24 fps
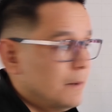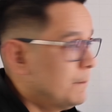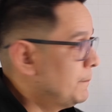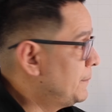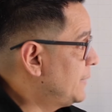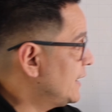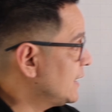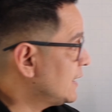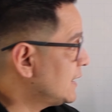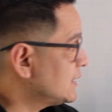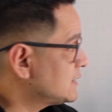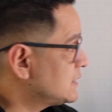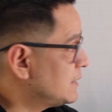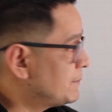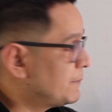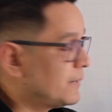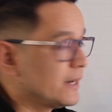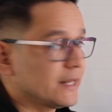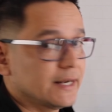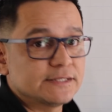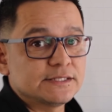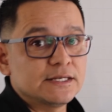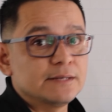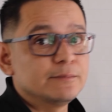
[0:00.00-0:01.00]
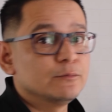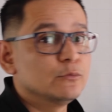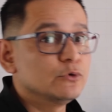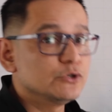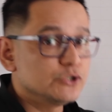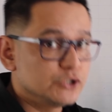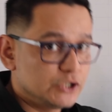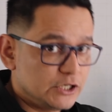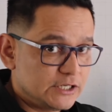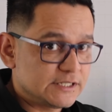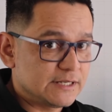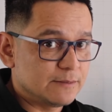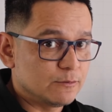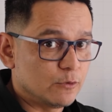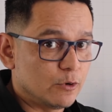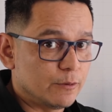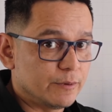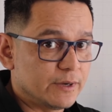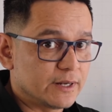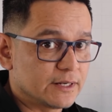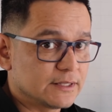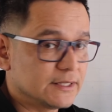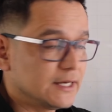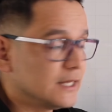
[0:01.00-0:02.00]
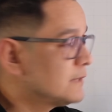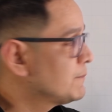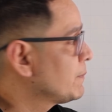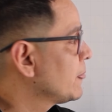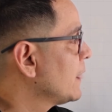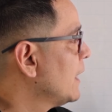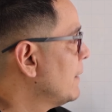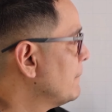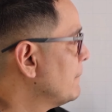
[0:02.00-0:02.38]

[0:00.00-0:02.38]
See how they look very similar, right?